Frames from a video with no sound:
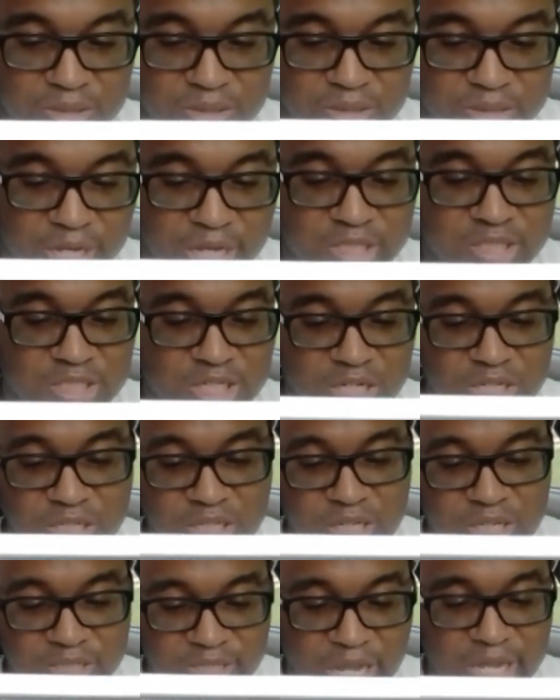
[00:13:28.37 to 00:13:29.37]
that just
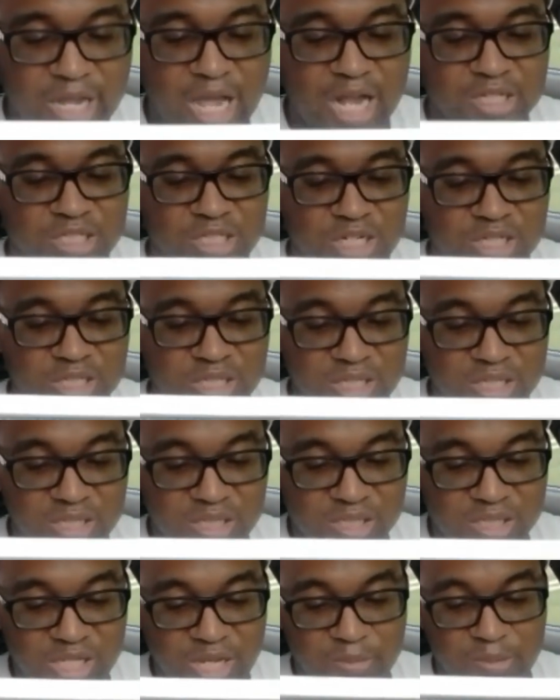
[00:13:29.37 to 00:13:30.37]
that got Justin and
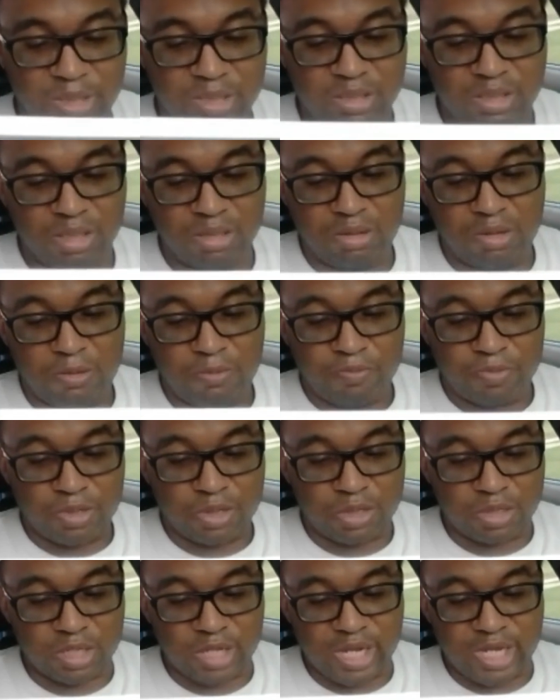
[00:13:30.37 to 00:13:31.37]
his siblings
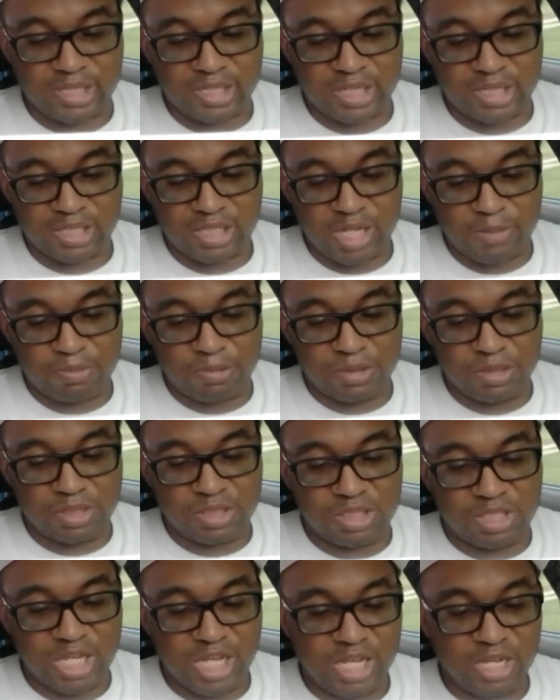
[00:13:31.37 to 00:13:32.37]
on the SS Tipping
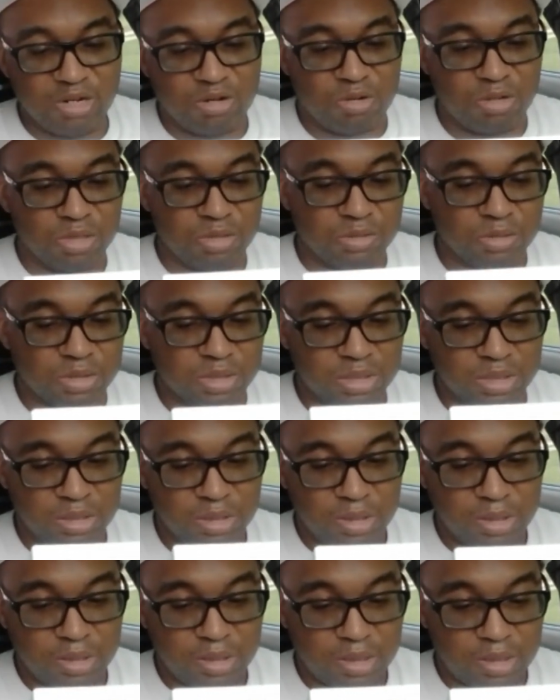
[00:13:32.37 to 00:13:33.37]
team cruise.
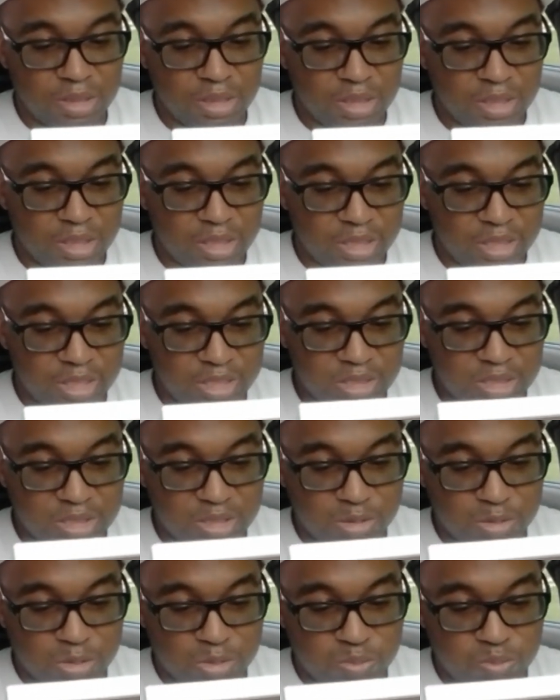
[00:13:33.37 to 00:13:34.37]
It's a
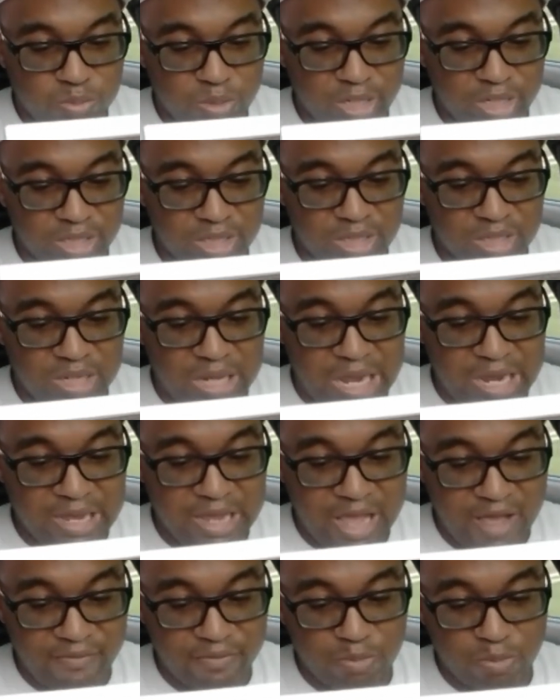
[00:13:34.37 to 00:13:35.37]
sweet life
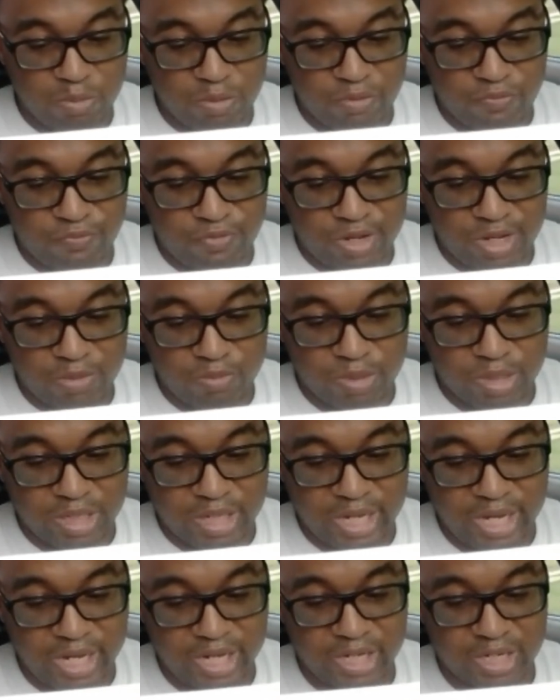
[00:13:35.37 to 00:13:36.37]
having with fun with
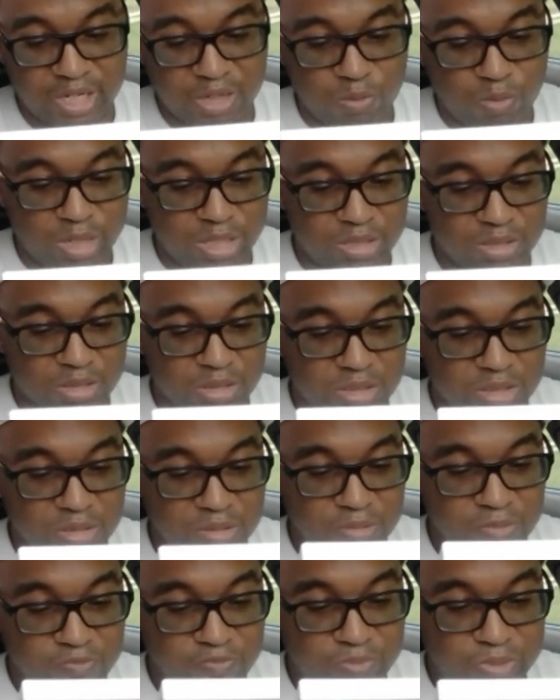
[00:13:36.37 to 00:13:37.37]
Hannah and the Wizards.
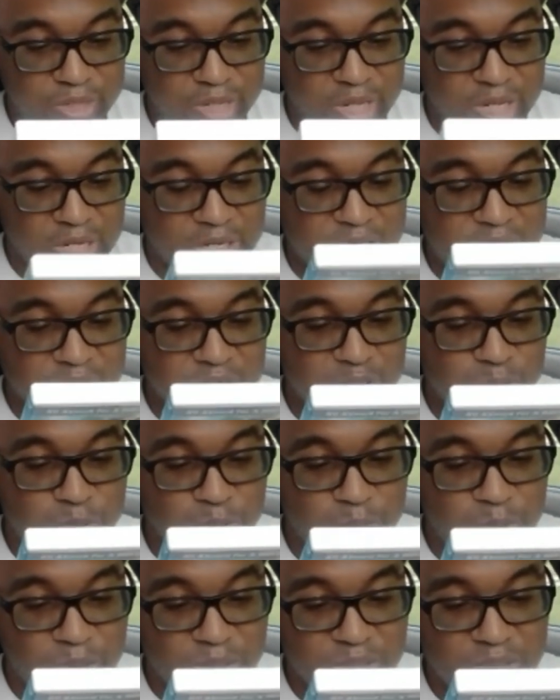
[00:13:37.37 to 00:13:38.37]
Hilarious
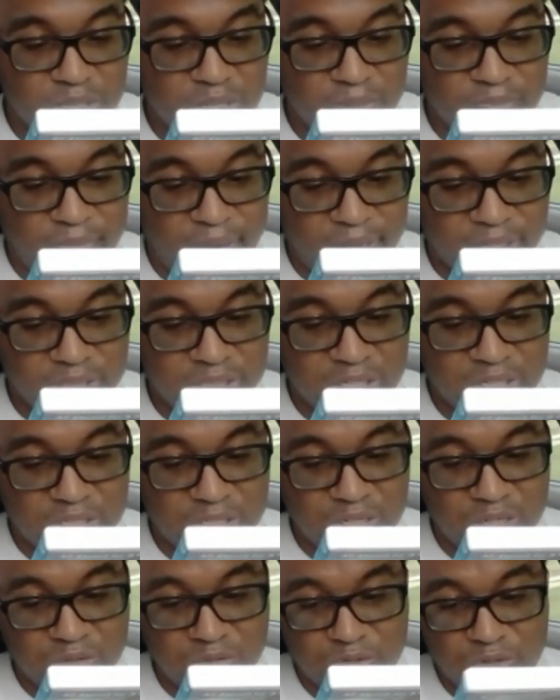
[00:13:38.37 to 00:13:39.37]
bloopers and backstage
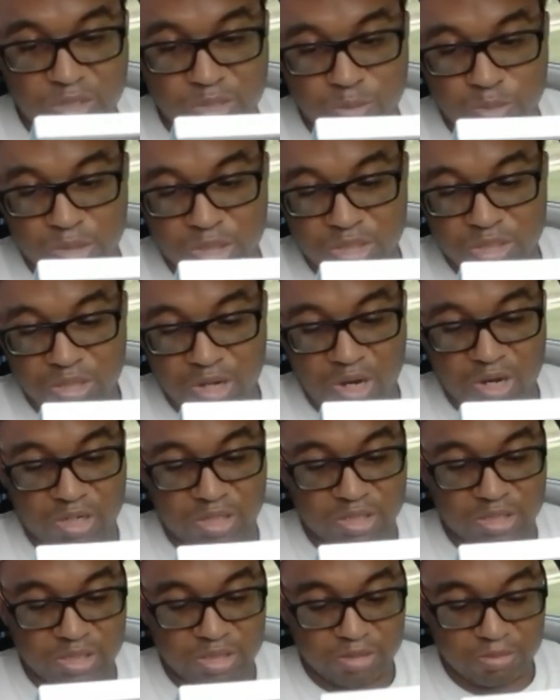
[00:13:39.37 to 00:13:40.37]
interviews with the
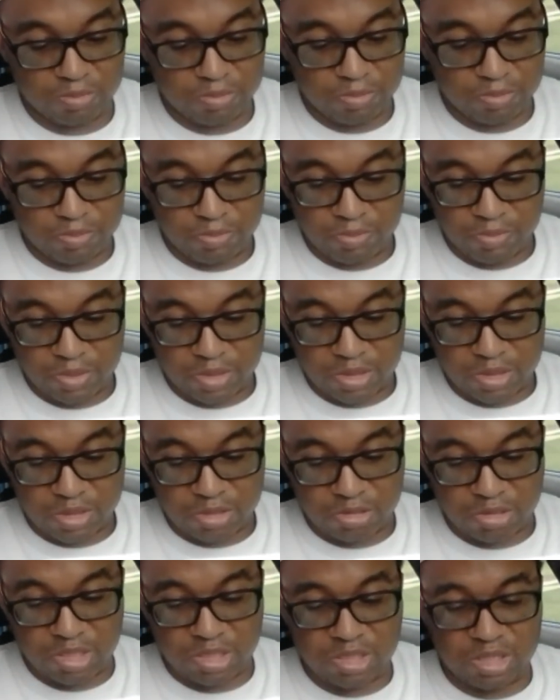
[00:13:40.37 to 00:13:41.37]
stars.
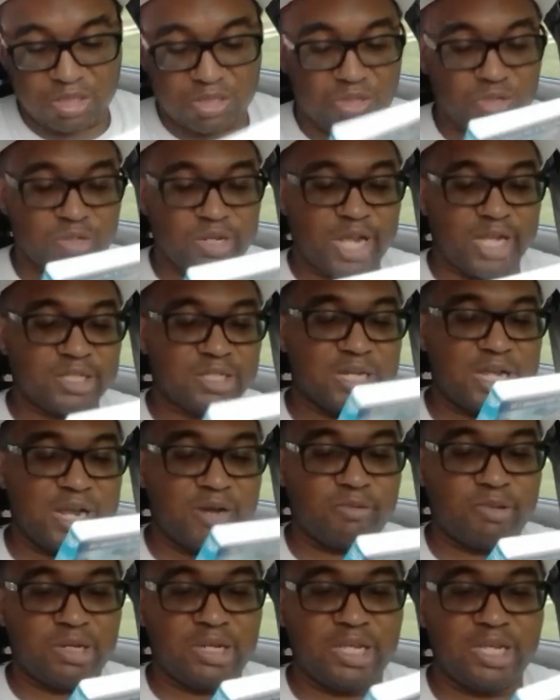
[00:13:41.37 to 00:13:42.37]
So this is a
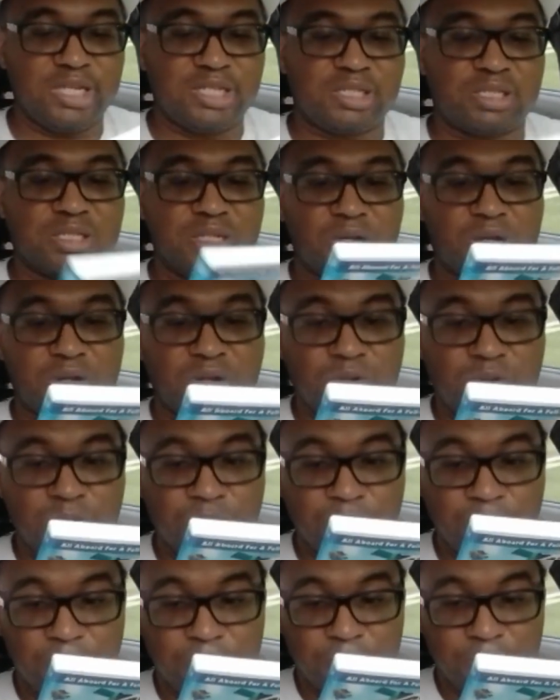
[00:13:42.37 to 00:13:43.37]
2009 release, so
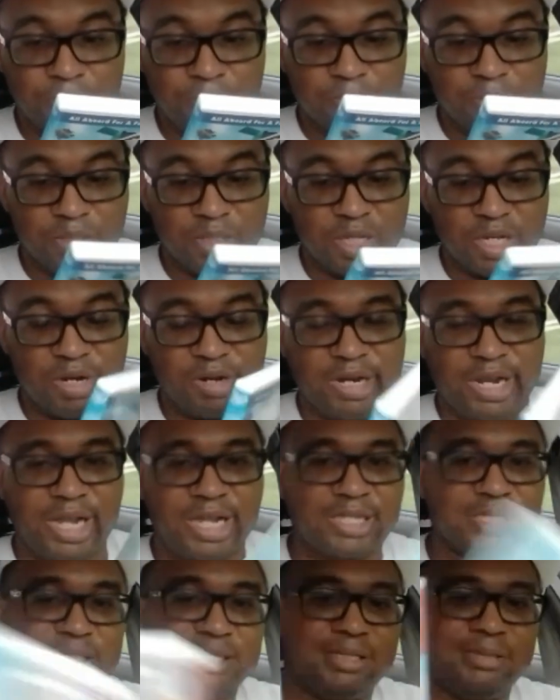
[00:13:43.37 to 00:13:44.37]
here it is.